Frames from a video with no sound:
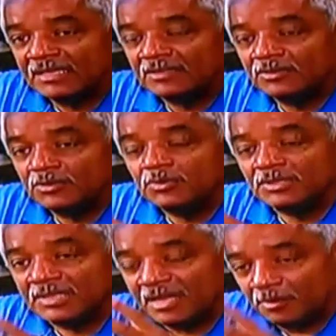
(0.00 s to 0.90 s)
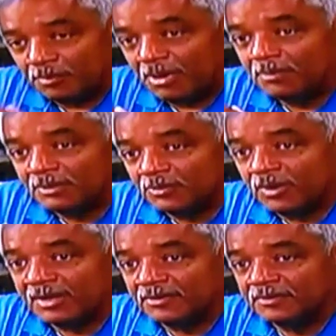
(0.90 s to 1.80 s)
that you can take a
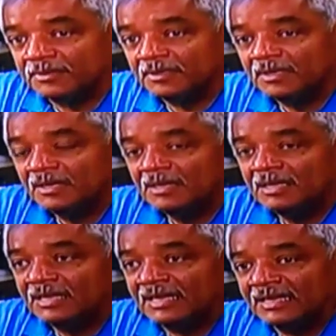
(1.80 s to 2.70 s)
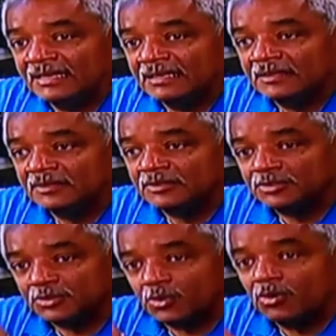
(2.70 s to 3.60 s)
public record and
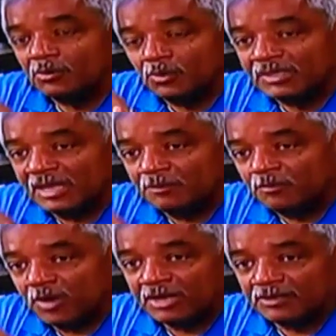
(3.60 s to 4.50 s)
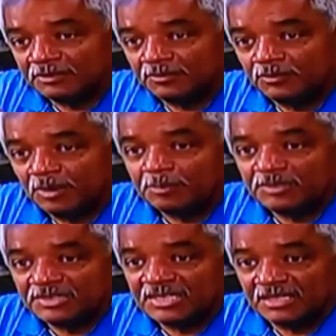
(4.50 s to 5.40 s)
distort what that record
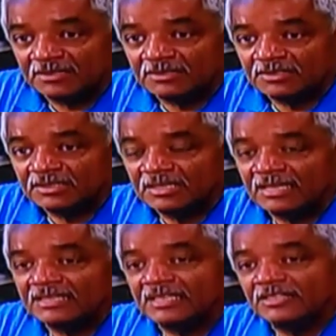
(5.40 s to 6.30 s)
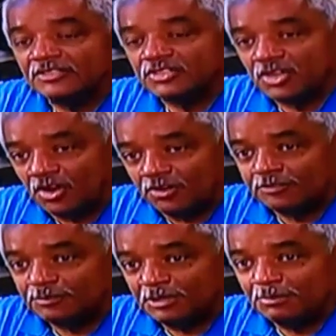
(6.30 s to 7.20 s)
represents and then
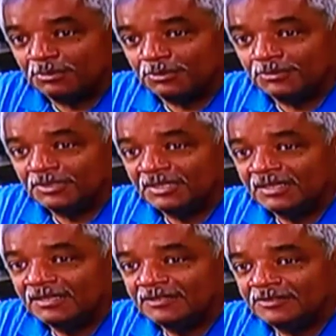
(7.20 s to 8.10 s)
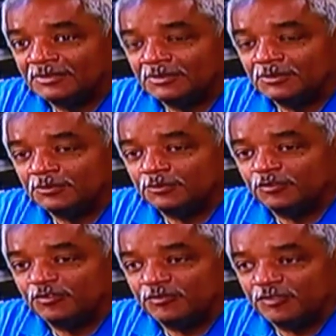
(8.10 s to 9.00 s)
charge people to
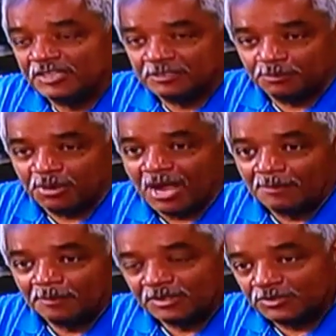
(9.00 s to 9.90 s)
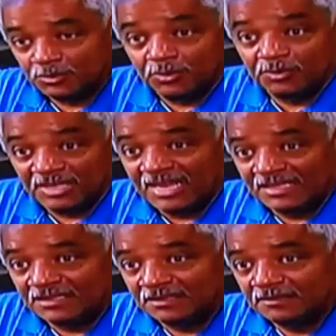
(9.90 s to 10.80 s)
fix a problem that you
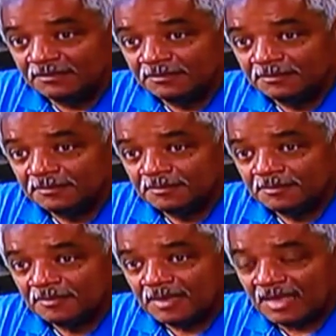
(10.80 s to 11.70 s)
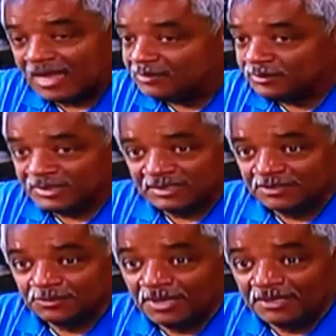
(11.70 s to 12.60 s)
created. I don't
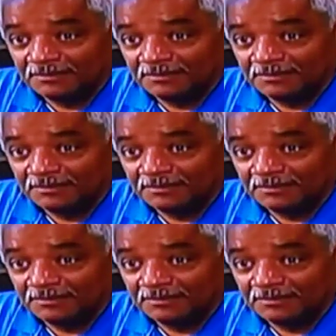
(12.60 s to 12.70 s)
think that's